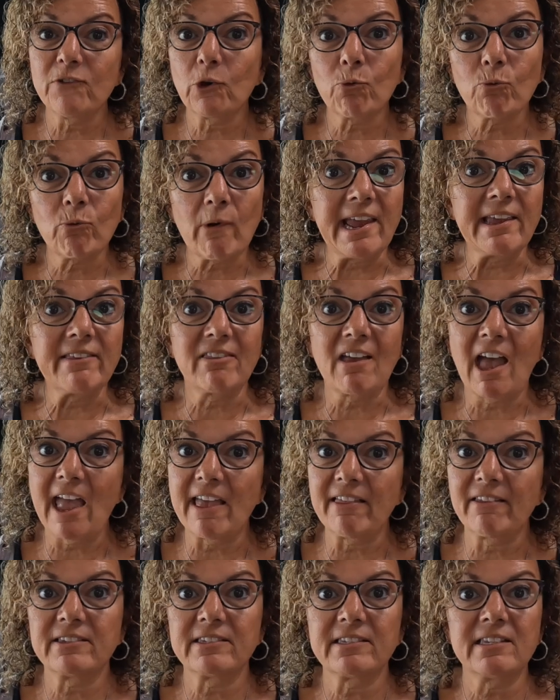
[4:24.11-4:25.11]
You're right, the
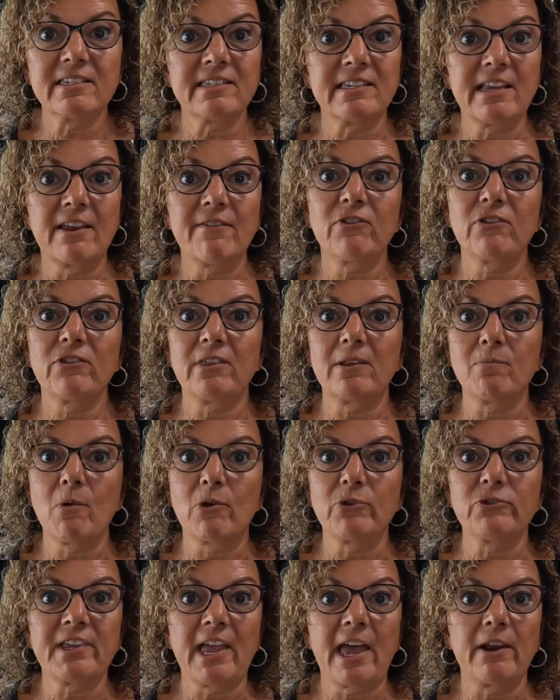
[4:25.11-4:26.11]
Hilux is safer than
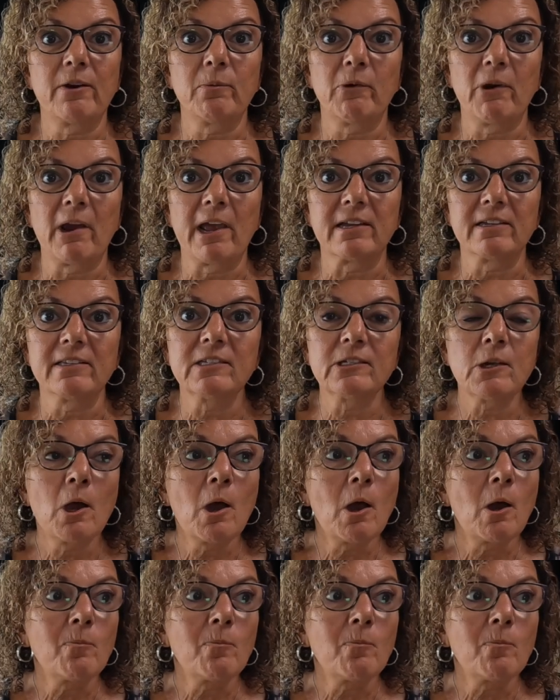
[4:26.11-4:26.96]
most catamarans.